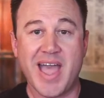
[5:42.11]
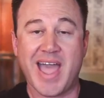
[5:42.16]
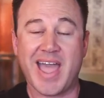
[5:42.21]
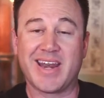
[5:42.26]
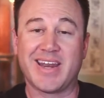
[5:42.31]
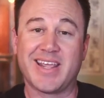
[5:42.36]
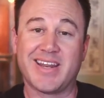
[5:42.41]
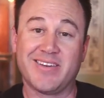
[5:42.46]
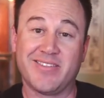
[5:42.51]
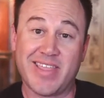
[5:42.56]

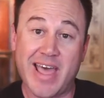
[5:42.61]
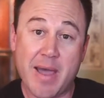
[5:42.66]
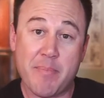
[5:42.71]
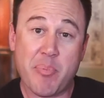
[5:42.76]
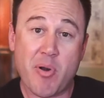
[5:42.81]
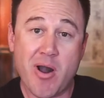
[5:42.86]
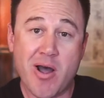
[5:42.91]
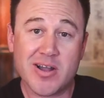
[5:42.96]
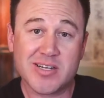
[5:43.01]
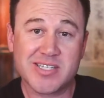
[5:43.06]
And in that
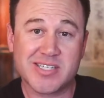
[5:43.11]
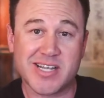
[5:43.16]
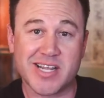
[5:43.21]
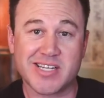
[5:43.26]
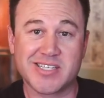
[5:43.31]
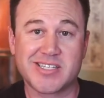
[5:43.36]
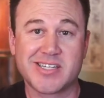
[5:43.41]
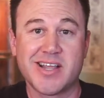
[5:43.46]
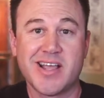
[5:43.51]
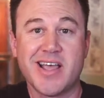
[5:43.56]

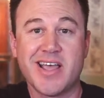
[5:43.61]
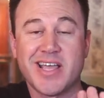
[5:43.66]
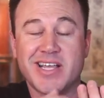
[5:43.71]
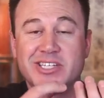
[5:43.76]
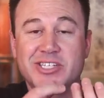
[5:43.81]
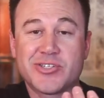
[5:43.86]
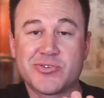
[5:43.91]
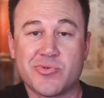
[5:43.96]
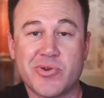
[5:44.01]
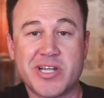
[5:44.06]
process,
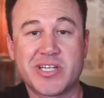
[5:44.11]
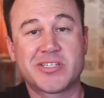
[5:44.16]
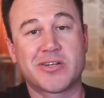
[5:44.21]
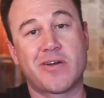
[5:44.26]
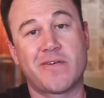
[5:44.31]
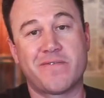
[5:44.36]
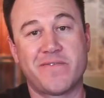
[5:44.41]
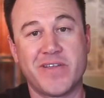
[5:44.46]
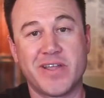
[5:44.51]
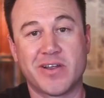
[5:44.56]
it shrinks
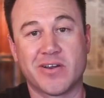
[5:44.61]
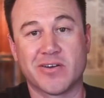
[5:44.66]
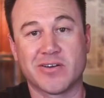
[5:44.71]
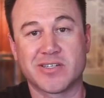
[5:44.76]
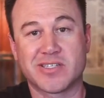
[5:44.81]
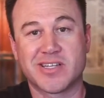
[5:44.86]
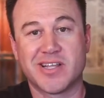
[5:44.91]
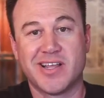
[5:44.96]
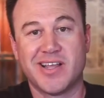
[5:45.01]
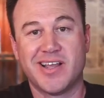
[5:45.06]
our
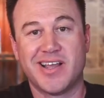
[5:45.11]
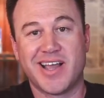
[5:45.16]
fingers.